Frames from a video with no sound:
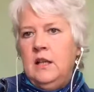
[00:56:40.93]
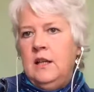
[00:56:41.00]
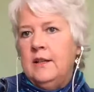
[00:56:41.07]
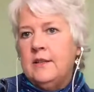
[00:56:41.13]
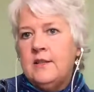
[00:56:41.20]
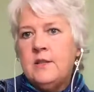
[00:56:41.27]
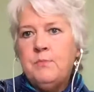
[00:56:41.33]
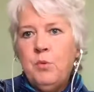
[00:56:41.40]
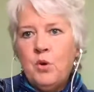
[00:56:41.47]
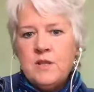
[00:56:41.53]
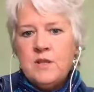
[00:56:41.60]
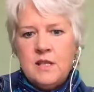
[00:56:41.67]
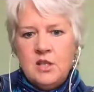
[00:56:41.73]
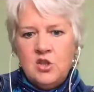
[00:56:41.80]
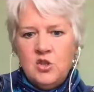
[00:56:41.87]
sports
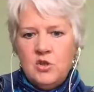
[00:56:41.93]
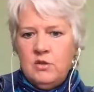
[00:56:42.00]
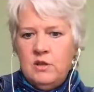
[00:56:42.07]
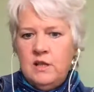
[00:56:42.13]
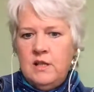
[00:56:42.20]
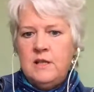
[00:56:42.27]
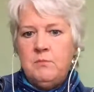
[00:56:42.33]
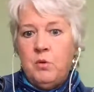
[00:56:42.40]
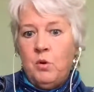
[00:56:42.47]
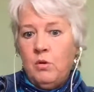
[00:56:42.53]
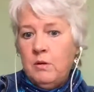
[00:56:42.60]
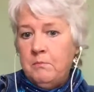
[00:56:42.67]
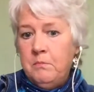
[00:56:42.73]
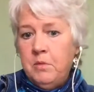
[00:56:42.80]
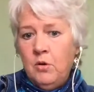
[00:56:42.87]
injuries,
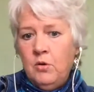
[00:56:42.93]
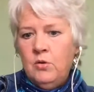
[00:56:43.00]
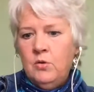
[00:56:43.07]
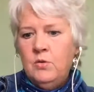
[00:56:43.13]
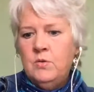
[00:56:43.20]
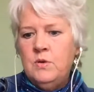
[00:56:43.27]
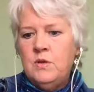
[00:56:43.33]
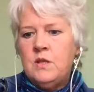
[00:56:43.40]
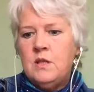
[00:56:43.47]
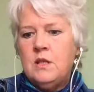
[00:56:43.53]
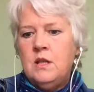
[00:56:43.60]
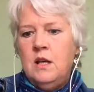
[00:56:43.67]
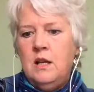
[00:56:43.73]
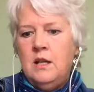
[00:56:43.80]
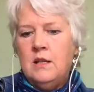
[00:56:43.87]
broken bones,
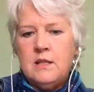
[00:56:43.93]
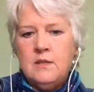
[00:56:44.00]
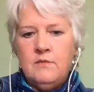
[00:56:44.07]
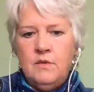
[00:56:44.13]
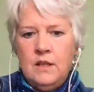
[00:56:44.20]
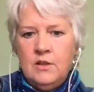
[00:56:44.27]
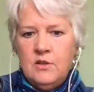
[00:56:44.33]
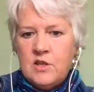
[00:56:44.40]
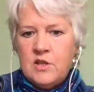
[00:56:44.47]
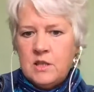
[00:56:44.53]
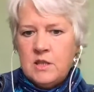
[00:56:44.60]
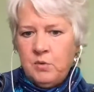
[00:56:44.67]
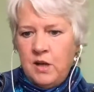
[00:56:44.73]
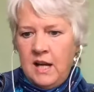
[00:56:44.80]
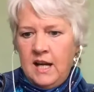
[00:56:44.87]
severe
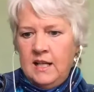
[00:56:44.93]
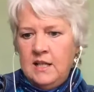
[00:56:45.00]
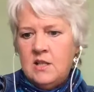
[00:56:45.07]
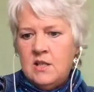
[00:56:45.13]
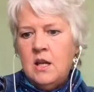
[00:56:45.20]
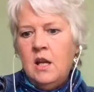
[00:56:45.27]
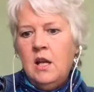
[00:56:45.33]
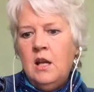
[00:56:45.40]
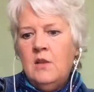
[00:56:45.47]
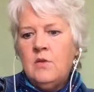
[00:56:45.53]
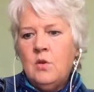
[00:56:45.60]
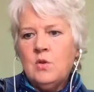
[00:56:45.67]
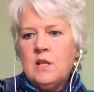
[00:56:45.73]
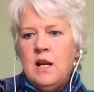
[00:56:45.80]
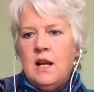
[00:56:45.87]
sprains,
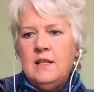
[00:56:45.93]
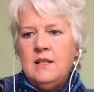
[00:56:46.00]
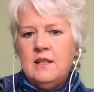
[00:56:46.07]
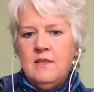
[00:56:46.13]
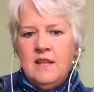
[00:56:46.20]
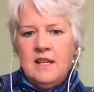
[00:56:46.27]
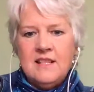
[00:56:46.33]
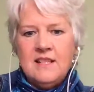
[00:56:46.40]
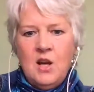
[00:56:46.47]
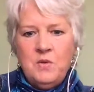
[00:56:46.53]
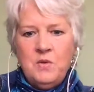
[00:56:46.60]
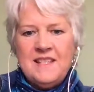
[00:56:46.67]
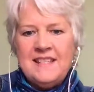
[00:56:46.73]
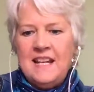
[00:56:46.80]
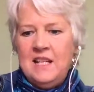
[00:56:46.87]
those kinds of things. I
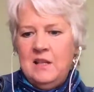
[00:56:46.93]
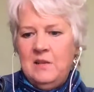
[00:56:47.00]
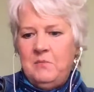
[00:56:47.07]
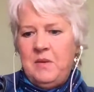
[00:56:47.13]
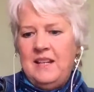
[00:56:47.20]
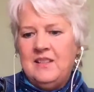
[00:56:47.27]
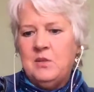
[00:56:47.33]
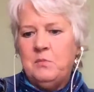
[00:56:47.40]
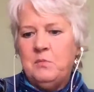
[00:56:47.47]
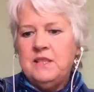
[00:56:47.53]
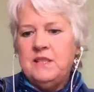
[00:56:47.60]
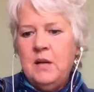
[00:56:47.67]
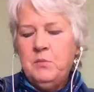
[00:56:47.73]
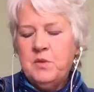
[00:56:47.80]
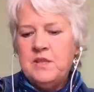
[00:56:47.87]
always say to the patient,
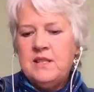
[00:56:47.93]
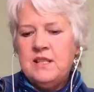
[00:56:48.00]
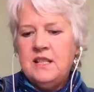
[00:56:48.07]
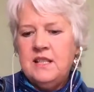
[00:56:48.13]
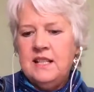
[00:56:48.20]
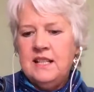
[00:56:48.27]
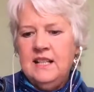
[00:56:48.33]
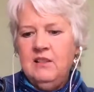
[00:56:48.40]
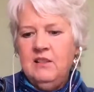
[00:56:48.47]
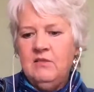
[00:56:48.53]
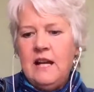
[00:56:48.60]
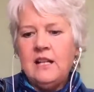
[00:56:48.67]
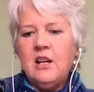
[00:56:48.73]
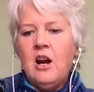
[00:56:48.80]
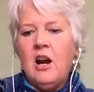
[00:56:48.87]
pretend we're sitting in a little
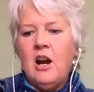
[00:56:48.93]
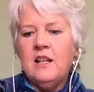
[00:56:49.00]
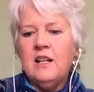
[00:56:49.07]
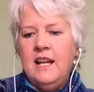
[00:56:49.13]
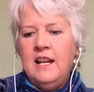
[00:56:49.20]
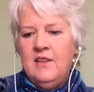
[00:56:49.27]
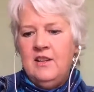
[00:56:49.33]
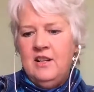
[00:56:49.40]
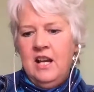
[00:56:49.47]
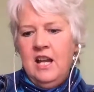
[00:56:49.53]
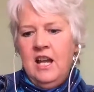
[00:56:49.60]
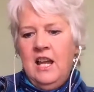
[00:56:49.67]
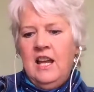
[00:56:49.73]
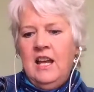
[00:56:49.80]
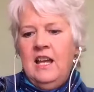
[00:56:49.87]
red car together.
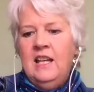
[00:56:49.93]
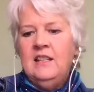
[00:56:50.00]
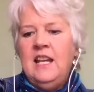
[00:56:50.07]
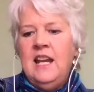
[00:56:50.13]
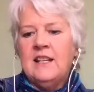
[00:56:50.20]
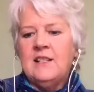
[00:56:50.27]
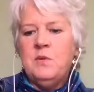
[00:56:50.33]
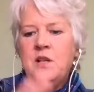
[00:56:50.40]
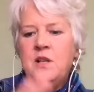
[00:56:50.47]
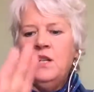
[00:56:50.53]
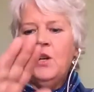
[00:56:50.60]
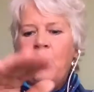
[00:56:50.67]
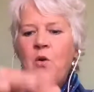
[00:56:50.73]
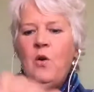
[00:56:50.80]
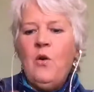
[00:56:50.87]
And yes, we're going
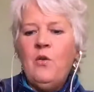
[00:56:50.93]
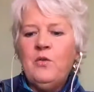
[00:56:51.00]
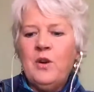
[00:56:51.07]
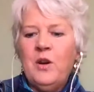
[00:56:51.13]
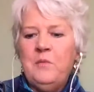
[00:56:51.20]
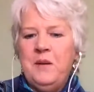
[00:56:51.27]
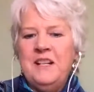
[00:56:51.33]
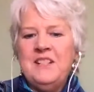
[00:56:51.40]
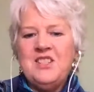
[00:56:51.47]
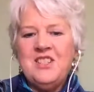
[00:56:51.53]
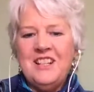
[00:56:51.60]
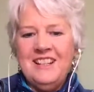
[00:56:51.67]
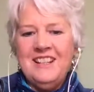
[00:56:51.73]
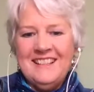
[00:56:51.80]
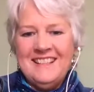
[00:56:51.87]
to go over a bunch
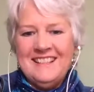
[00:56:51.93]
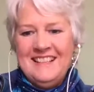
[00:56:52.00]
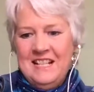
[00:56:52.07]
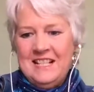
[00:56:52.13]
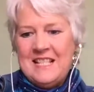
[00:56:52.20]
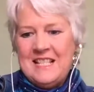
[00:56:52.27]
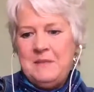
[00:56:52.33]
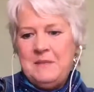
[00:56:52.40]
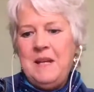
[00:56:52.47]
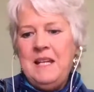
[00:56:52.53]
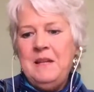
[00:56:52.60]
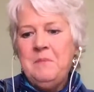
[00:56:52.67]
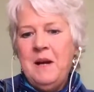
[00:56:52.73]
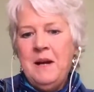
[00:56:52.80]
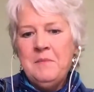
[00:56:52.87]
of little
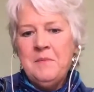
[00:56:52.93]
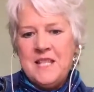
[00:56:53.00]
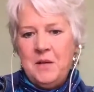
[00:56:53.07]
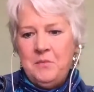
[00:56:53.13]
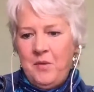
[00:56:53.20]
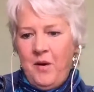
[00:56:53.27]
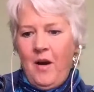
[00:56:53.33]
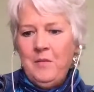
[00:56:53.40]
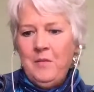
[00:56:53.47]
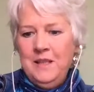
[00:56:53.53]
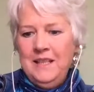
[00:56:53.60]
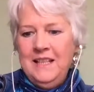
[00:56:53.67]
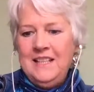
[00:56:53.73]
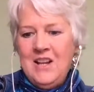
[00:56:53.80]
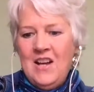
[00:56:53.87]
speed bumps. They're
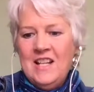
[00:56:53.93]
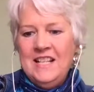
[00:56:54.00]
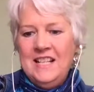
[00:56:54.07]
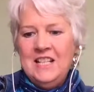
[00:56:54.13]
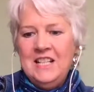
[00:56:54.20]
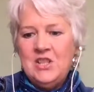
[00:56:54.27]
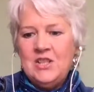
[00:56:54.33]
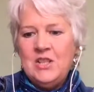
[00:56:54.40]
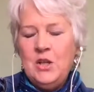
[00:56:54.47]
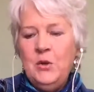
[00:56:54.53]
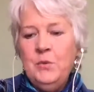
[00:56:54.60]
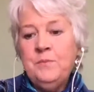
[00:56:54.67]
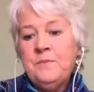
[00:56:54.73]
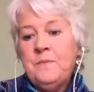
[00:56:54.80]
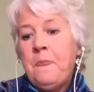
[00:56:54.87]
probably not an issue.
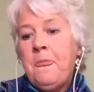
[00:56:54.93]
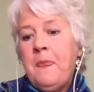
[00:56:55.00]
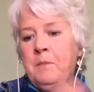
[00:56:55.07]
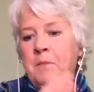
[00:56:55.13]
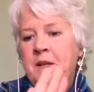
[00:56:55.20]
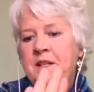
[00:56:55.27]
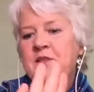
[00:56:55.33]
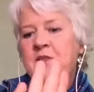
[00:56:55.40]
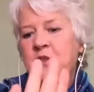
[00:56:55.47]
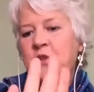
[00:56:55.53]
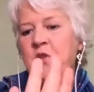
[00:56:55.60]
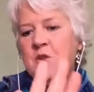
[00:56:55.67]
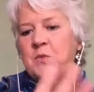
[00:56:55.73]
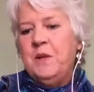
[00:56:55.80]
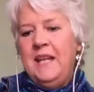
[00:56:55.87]
But as
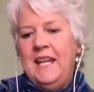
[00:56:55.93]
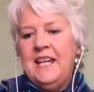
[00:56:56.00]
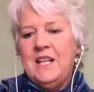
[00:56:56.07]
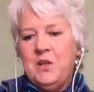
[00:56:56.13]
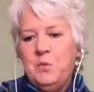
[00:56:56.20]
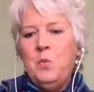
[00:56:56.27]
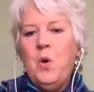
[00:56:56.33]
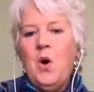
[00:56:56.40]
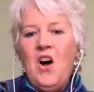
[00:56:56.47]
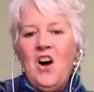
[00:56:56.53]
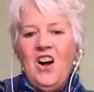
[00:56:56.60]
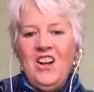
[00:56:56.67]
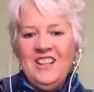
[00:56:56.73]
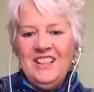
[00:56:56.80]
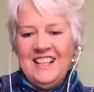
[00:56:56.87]
soon as we hit a
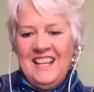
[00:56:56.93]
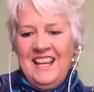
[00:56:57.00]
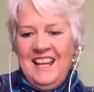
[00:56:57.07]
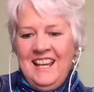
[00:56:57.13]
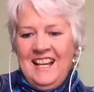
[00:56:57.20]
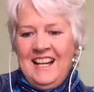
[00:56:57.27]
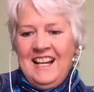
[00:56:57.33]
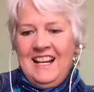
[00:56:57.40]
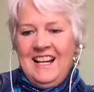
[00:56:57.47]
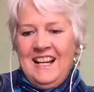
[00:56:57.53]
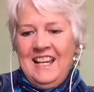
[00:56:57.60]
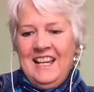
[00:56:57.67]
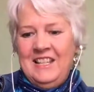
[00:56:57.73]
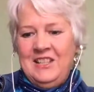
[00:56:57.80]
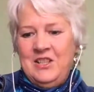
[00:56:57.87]
wall
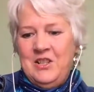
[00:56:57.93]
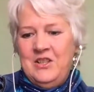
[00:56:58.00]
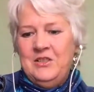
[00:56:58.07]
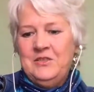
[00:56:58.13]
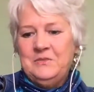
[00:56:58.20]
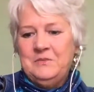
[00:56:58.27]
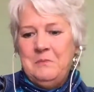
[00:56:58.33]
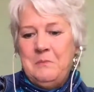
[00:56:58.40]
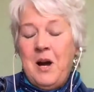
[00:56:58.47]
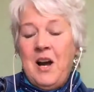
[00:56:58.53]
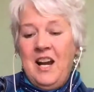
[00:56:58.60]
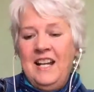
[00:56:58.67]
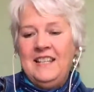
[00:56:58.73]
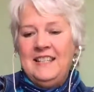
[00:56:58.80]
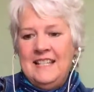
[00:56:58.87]
in your
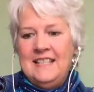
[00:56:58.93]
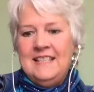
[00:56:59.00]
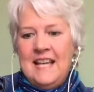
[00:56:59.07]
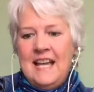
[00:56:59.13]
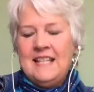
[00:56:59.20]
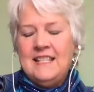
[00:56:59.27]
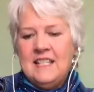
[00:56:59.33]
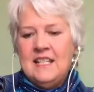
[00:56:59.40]
mind, that's